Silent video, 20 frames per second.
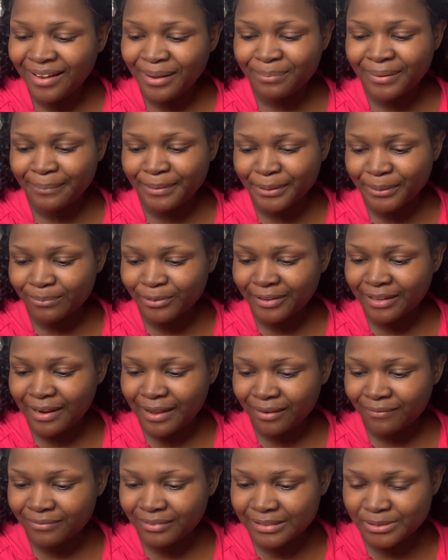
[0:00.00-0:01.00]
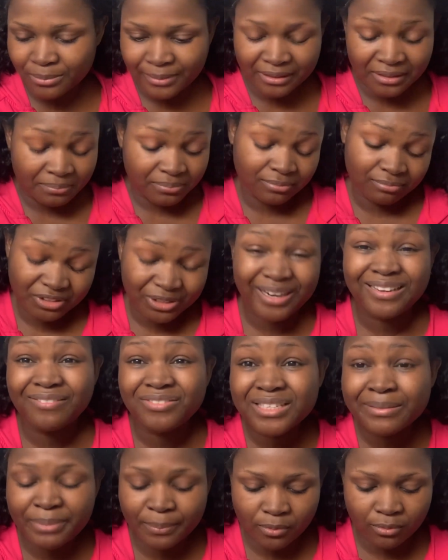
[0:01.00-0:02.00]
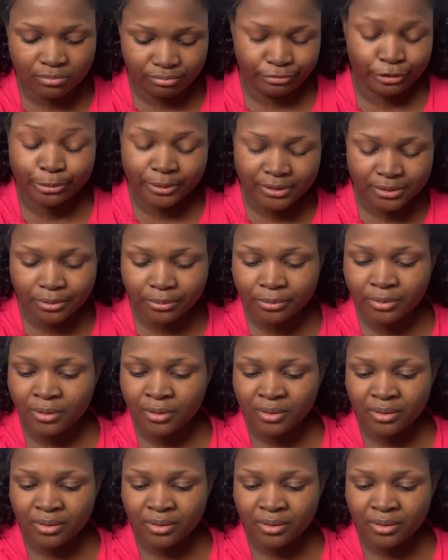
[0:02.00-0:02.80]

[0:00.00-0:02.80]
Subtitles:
Now that I have this on the lip, so I've seen people do it, so I